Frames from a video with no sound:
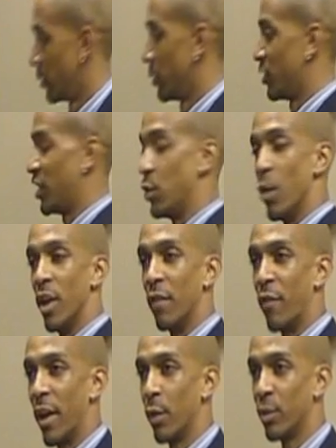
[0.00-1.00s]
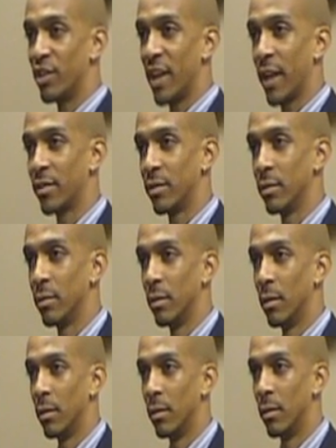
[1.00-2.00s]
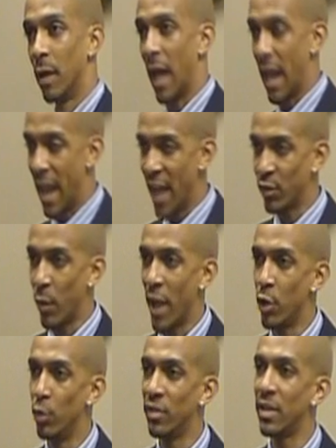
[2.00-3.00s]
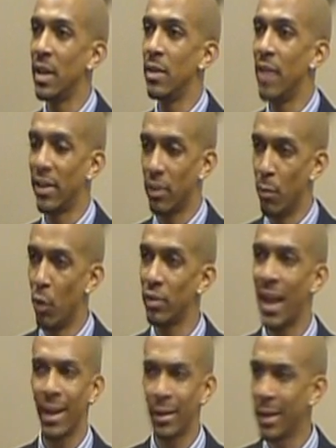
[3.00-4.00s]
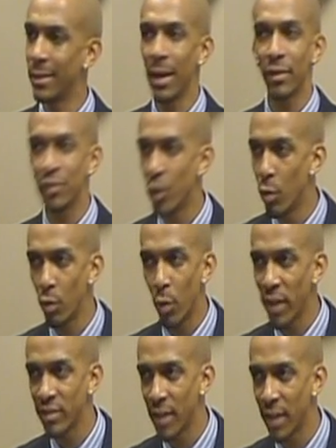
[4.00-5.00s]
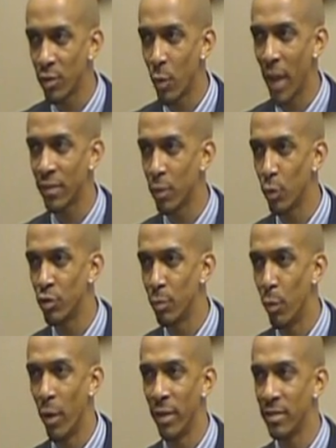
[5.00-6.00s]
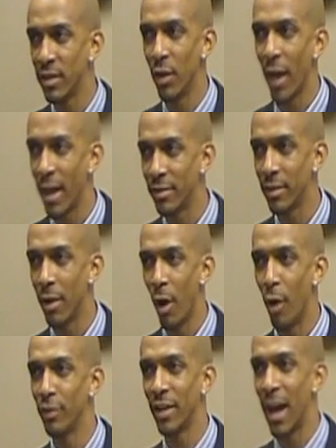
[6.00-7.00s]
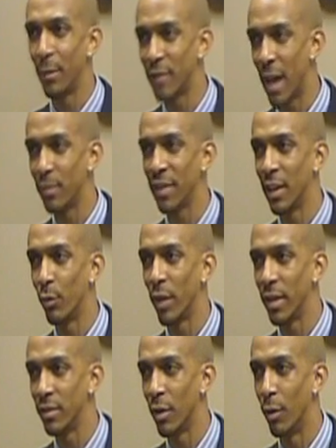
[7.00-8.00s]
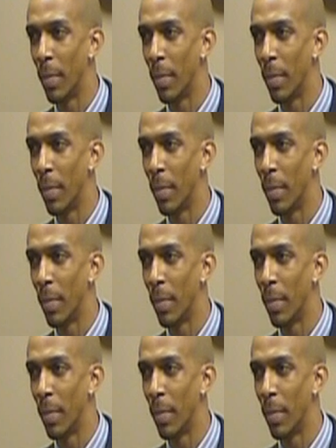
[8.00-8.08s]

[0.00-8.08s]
She wasn't afraid of rejection. And that's why you see that the most, like, there's no question as to why Soulja Boy still has the all-time top-selling ringtone.